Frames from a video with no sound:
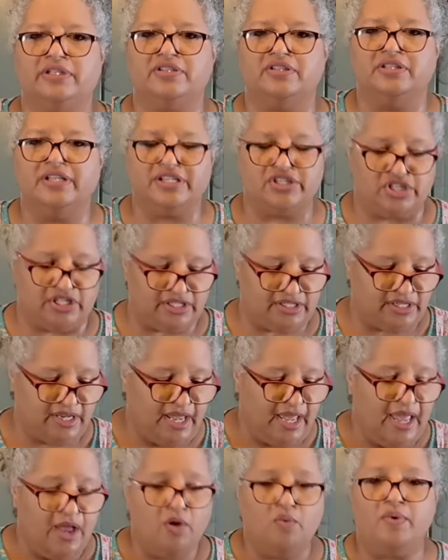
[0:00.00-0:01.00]
delicious
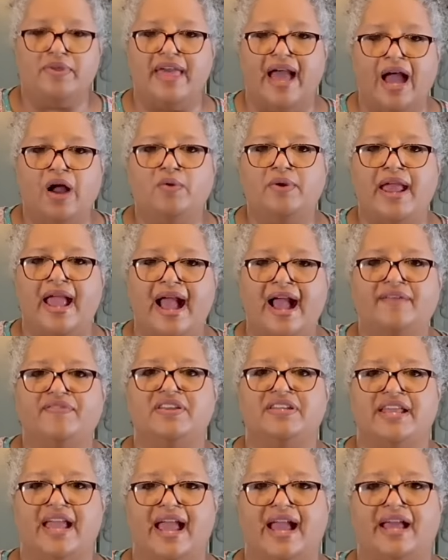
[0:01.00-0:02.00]
without
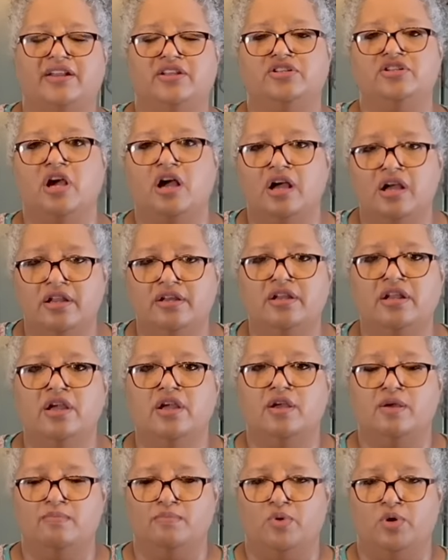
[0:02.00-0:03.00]
having to add a ton
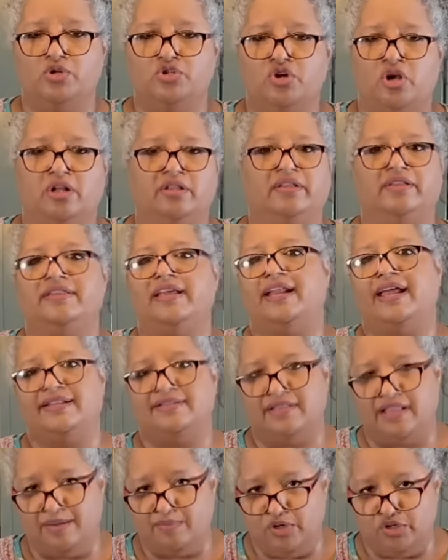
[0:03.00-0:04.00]
more chocolate. That adds
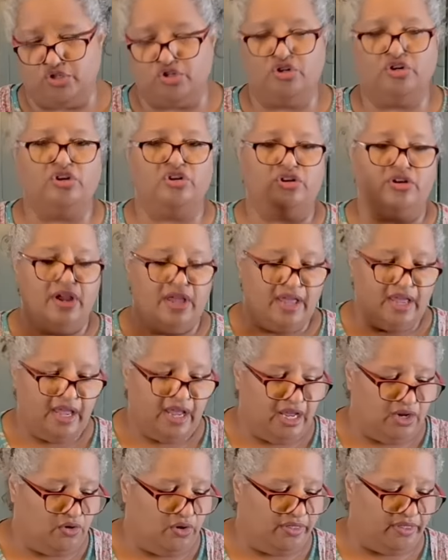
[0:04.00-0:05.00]
a lot more sugar
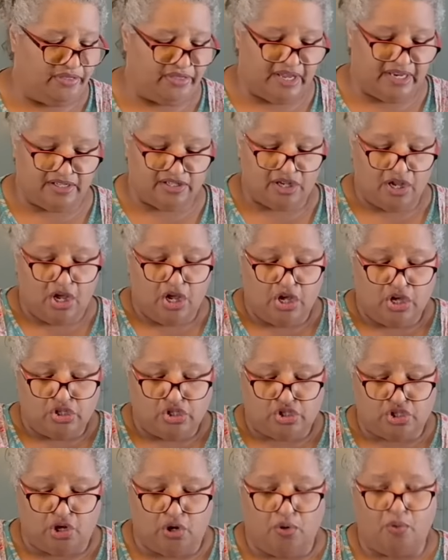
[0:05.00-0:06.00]
and all the things.
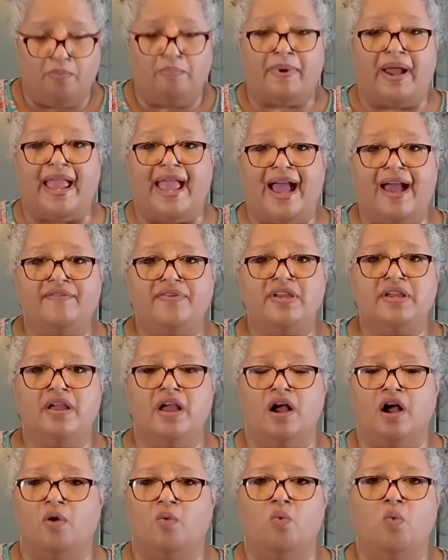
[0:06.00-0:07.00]
So by having
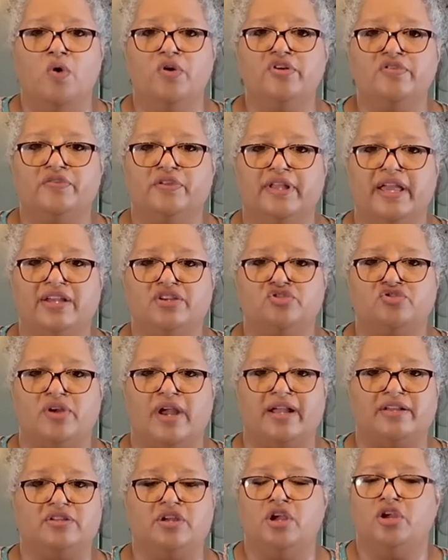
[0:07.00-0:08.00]
a wonderful
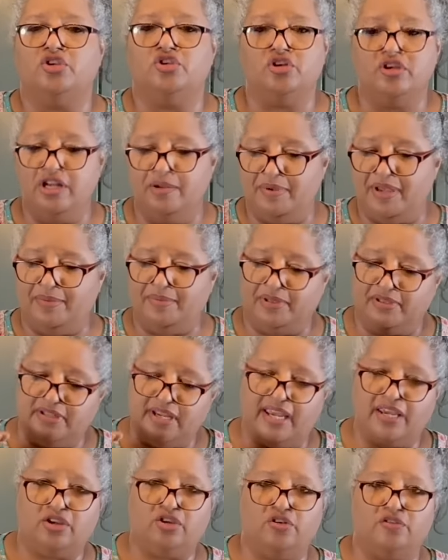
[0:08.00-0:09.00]
extract, you're going to be able to
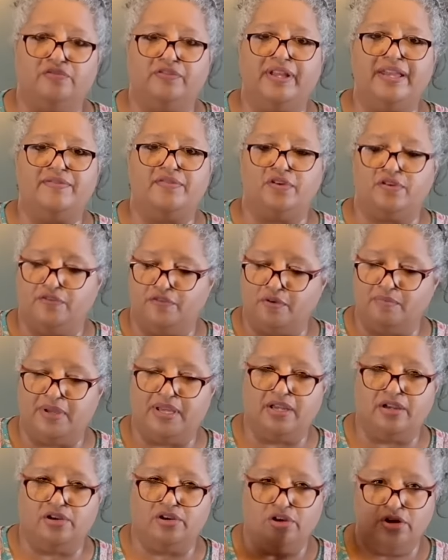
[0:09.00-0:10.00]
take your flavor from
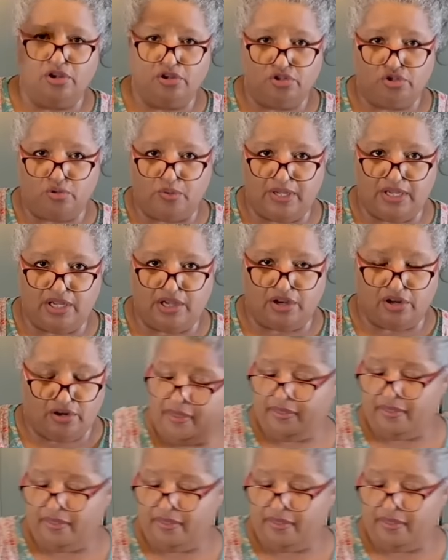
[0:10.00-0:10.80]
here to here.